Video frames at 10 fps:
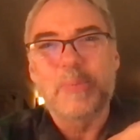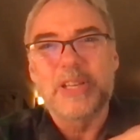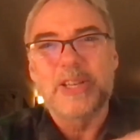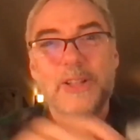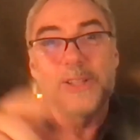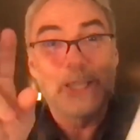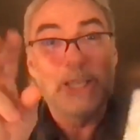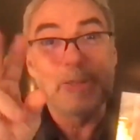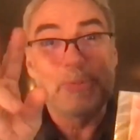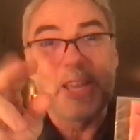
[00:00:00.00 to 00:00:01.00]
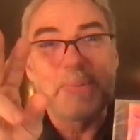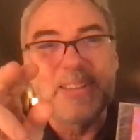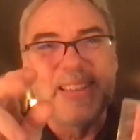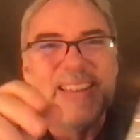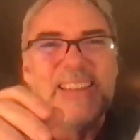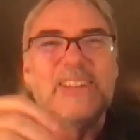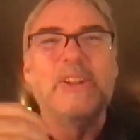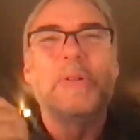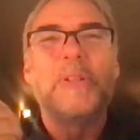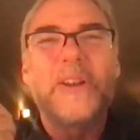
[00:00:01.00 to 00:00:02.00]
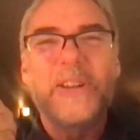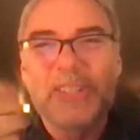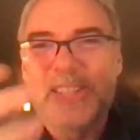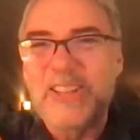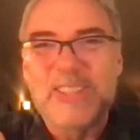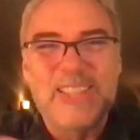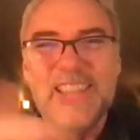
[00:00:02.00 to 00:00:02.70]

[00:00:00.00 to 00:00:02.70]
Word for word: company called CD Baby no longer sells